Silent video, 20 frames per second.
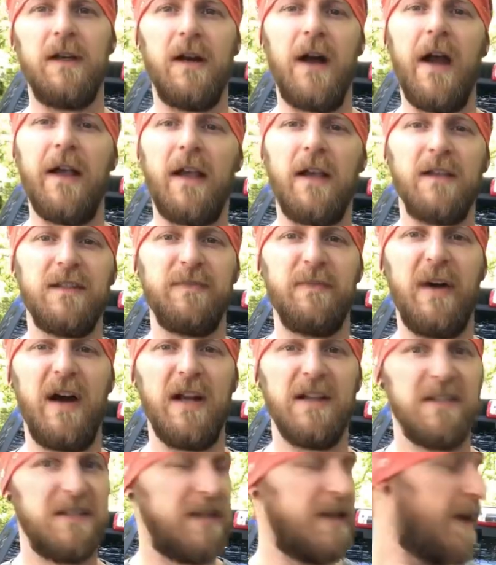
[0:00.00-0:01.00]
hiking
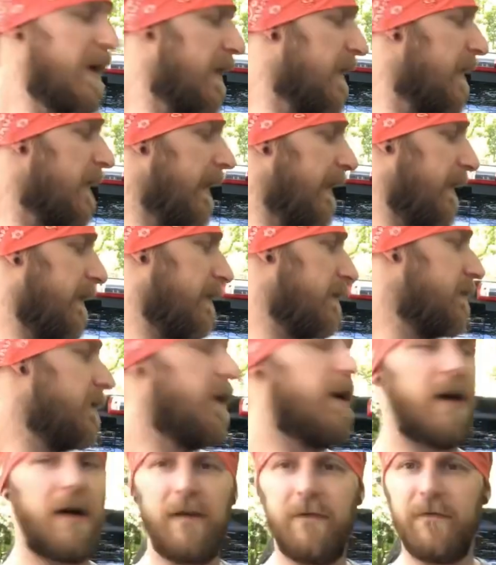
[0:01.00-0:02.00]
spots, and
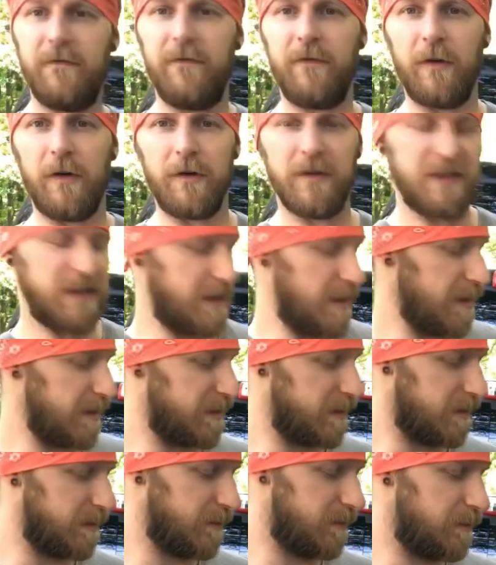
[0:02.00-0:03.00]
for
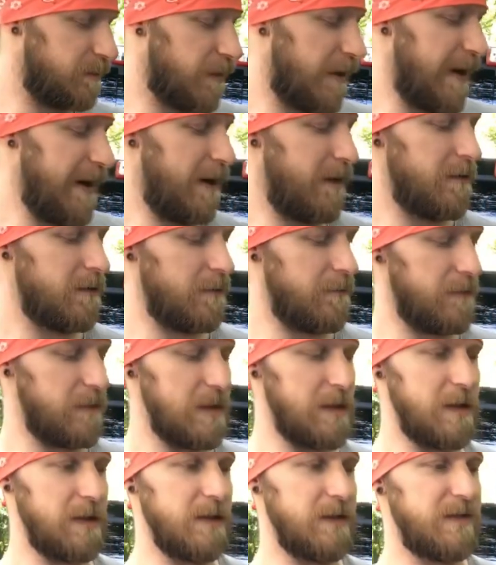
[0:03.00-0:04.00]
today's tryout of
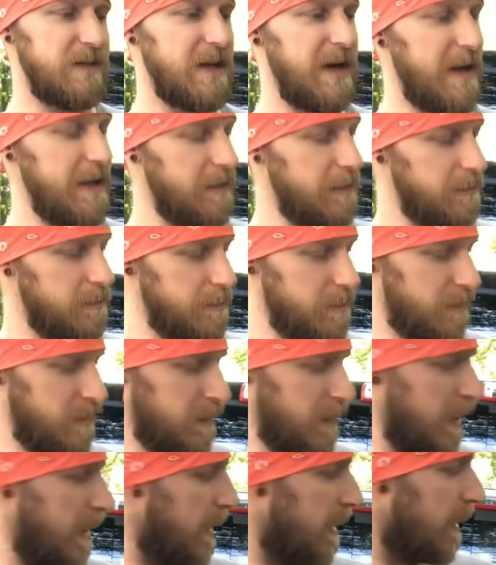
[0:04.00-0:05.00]
these hikers,
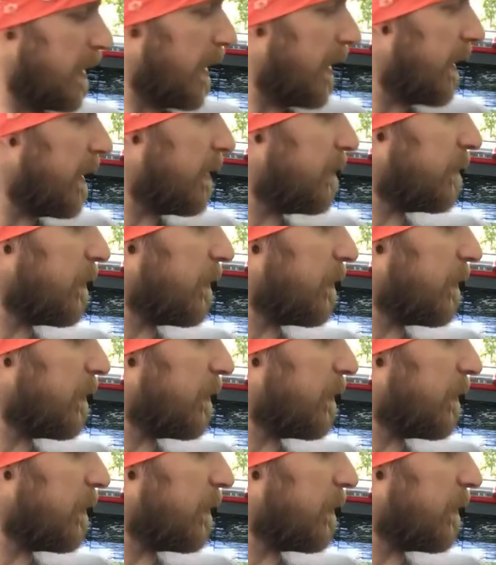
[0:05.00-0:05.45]
I am